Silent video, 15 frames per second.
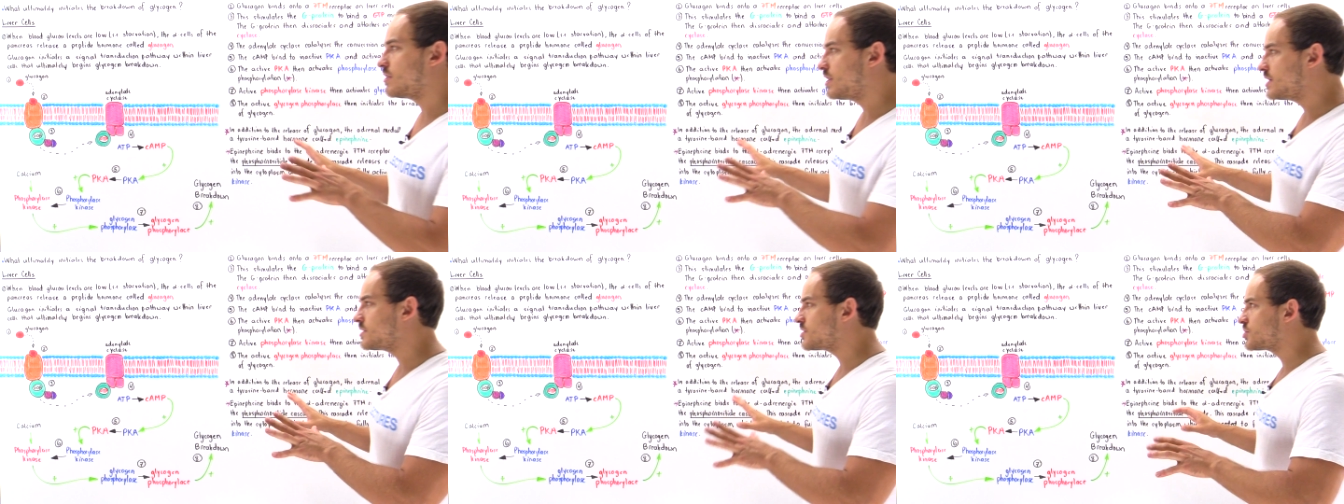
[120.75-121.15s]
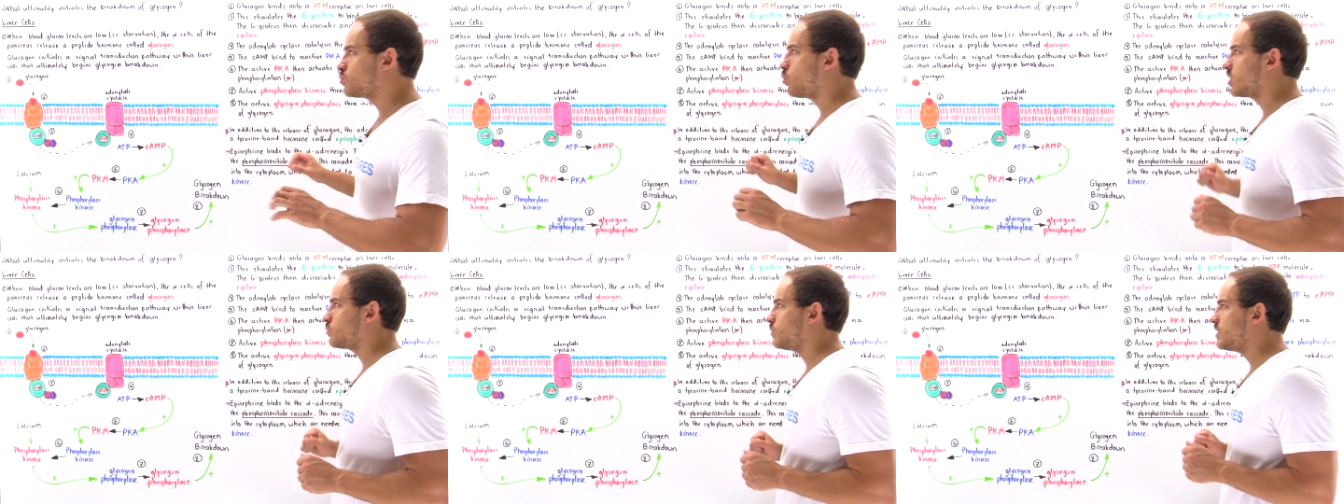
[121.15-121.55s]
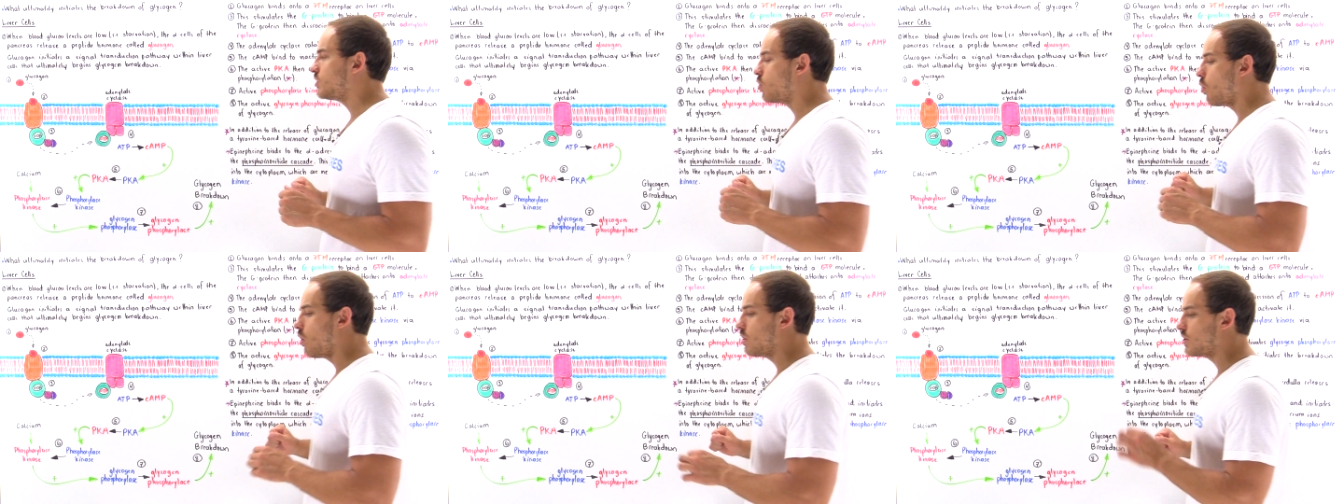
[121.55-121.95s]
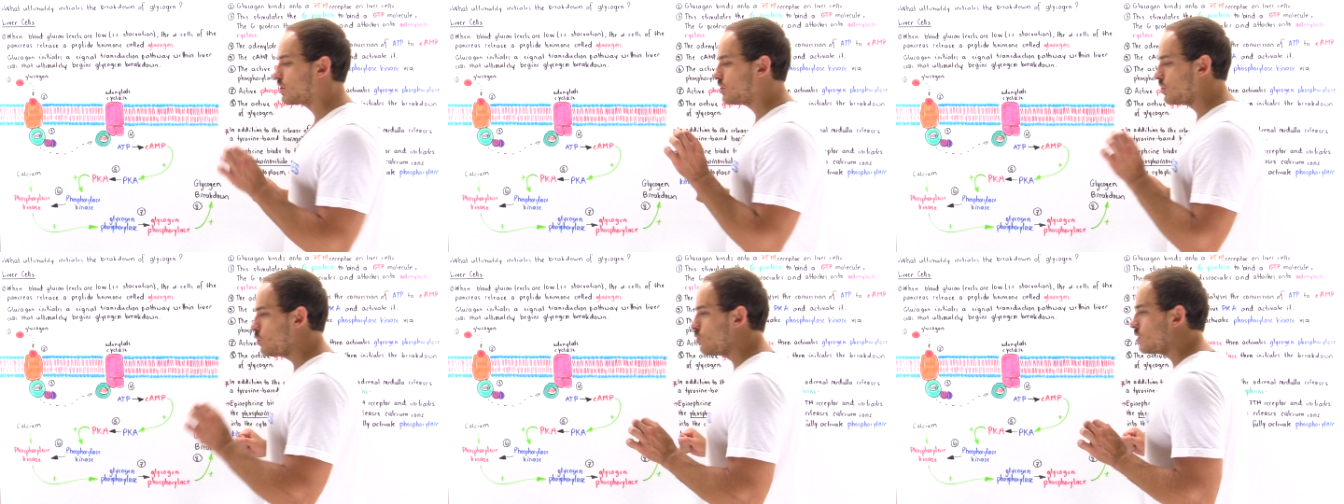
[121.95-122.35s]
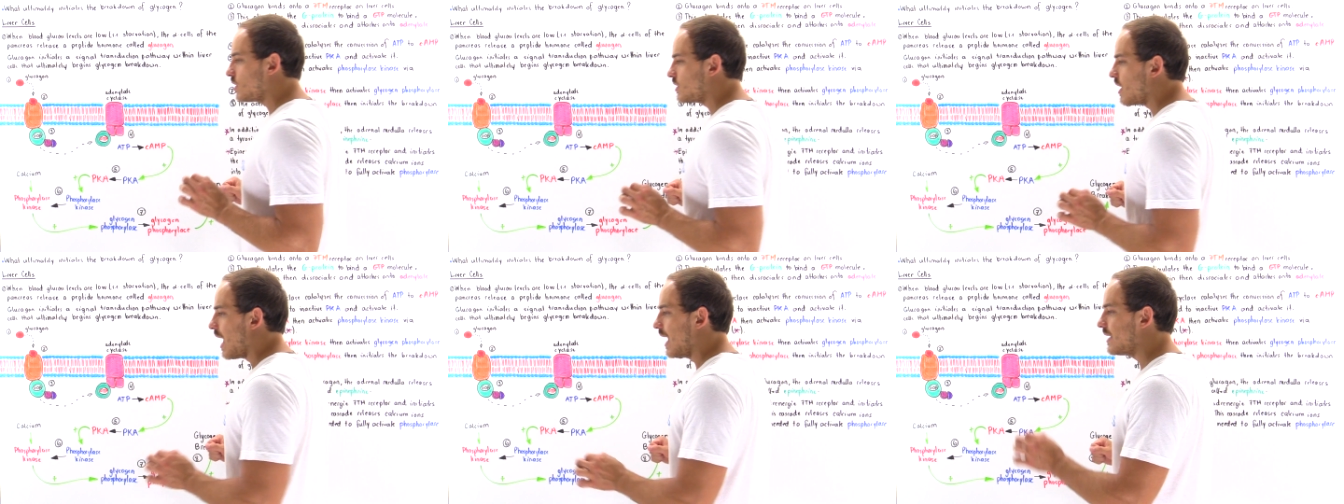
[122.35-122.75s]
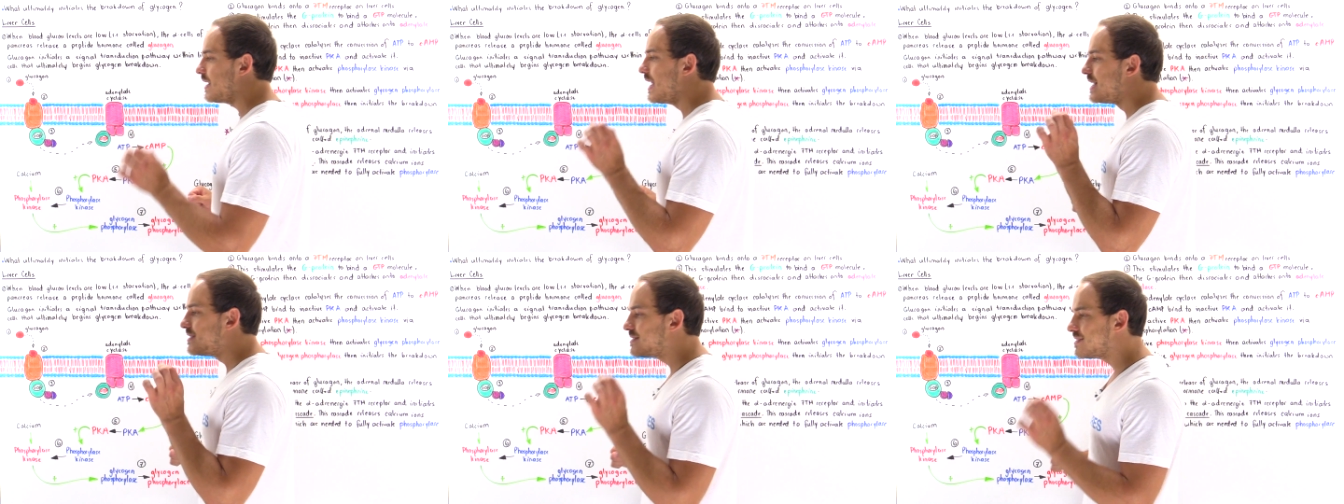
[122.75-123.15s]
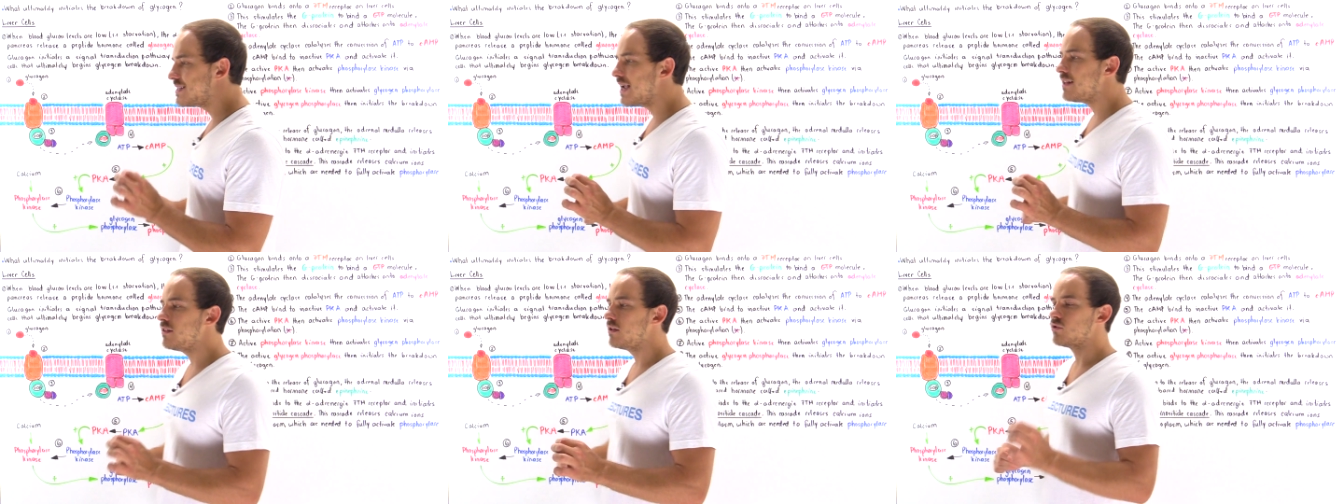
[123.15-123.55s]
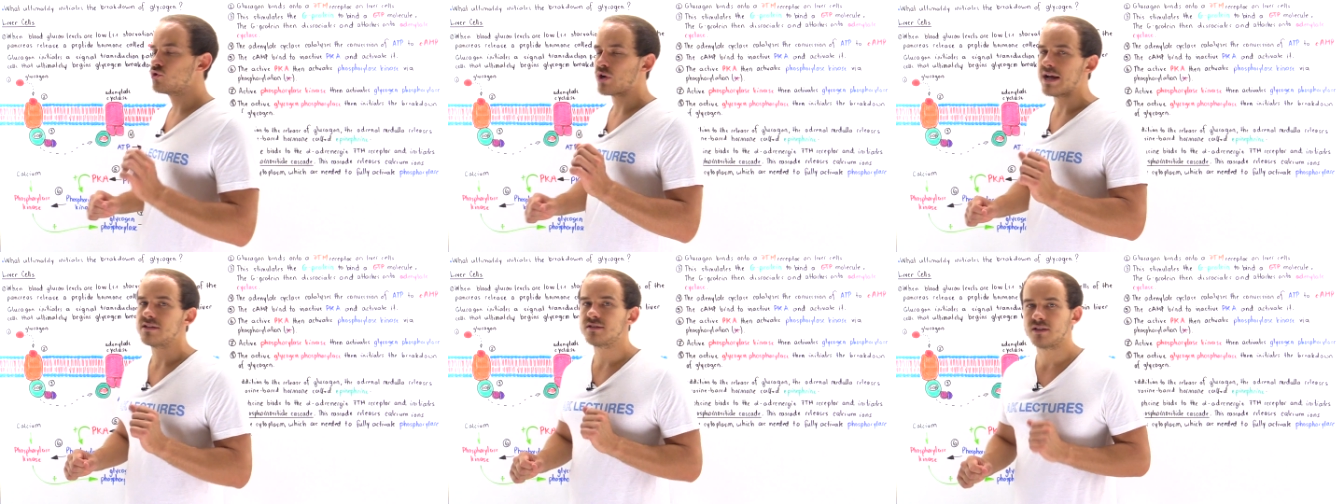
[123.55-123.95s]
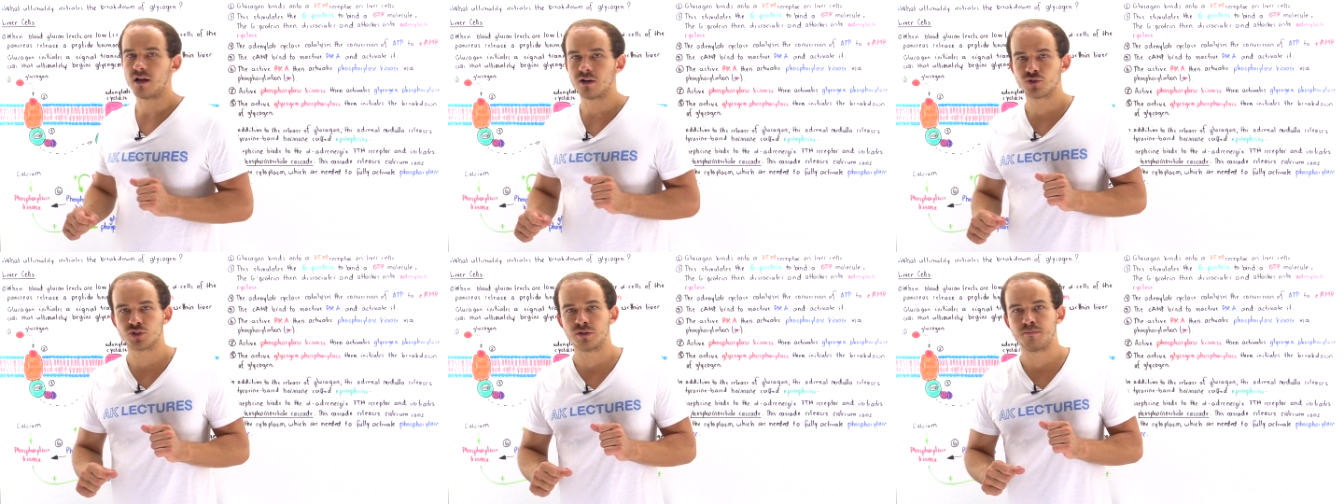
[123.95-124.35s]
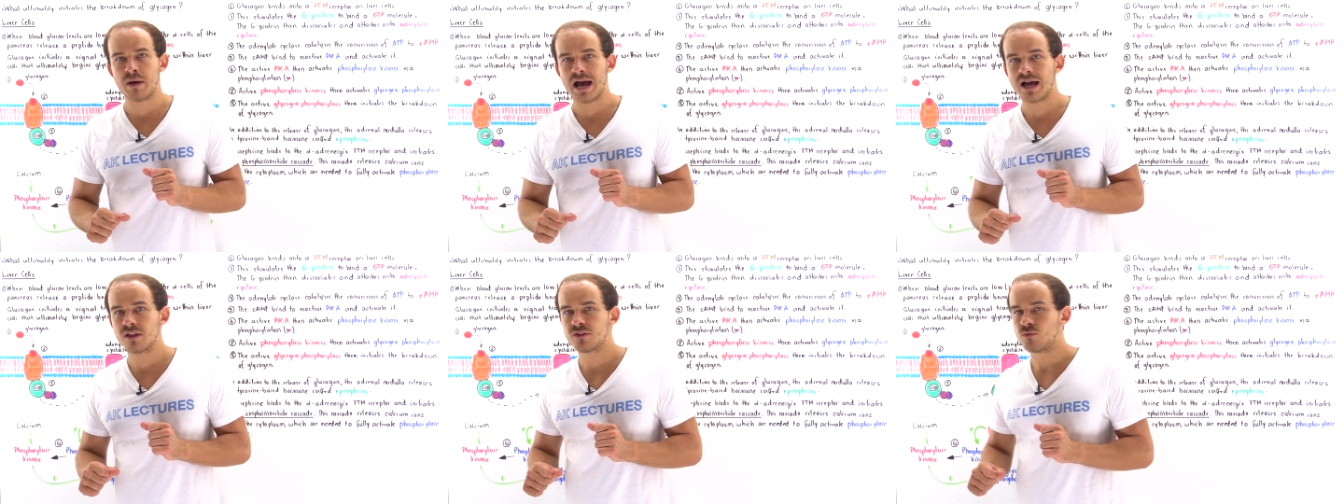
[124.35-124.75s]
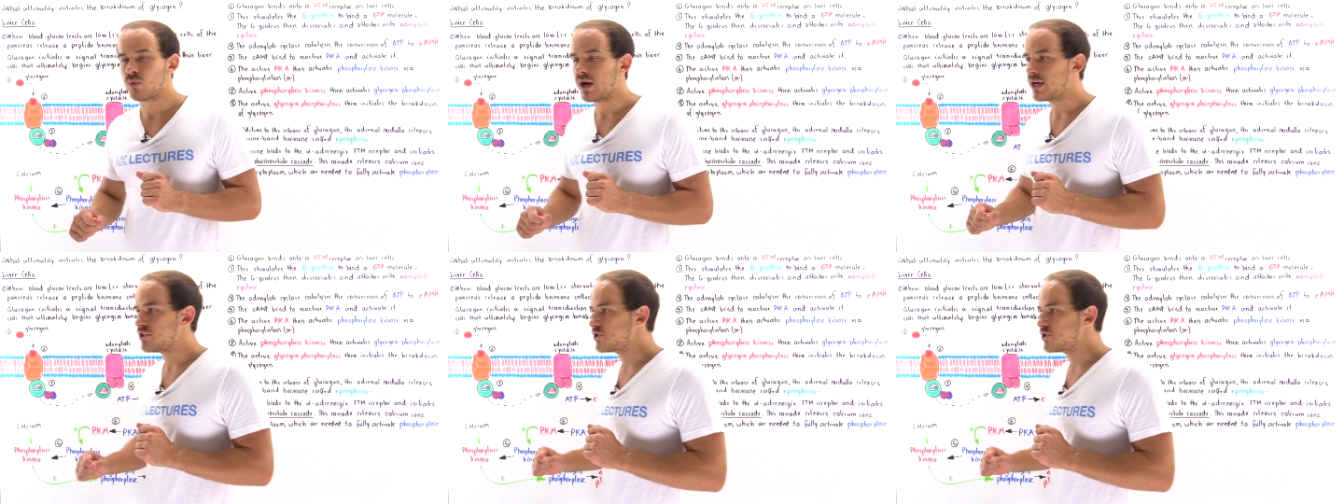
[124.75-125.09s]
This is what we call the glucagon signal transduction pathway.